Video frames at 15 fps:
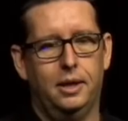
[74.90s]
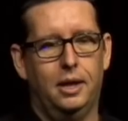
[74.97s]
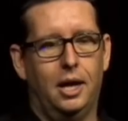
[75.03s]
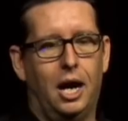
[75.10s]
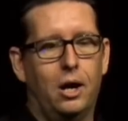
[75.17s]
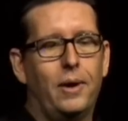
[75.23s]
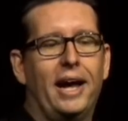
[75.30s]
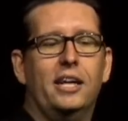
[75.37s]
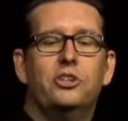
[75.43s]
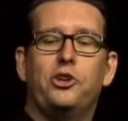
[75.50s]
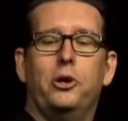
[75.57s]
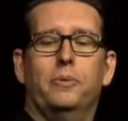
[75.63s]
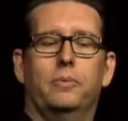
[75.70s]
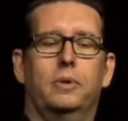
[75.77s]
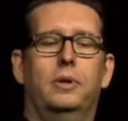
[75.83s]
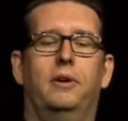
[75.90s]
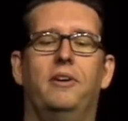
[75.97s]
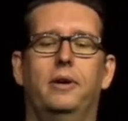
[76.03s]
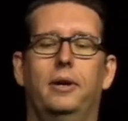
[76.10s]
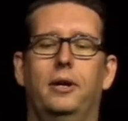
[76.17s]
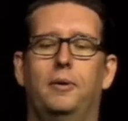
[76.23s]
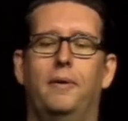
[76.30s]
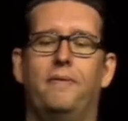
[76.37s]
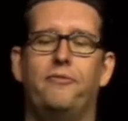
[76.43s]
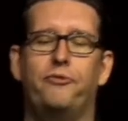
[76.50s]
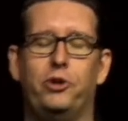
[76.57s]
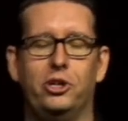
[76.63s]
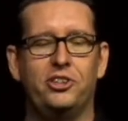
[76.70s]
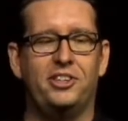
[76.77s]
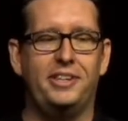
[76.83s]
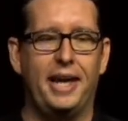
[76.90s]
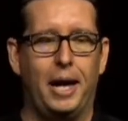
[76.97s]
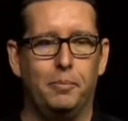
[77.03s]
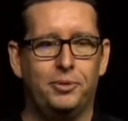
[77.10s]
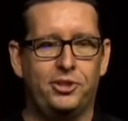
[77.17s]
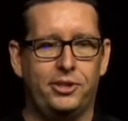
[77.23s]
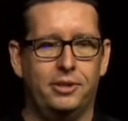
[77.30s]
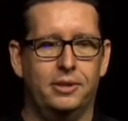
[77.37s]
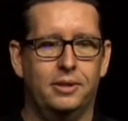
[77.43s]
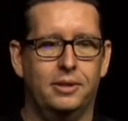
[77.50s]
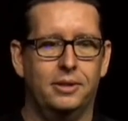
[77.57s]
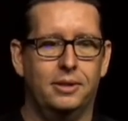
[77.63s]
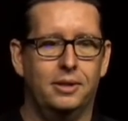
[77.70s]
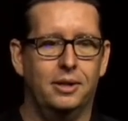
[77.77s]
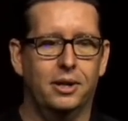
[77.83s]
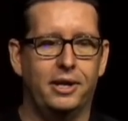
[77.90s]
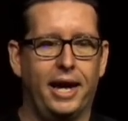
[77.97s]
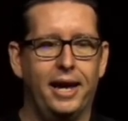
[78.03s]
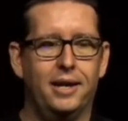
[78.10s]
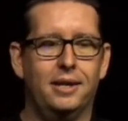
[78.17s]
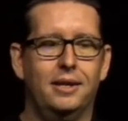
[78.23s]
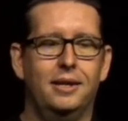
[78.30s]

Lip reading: All right, so first steps, okay?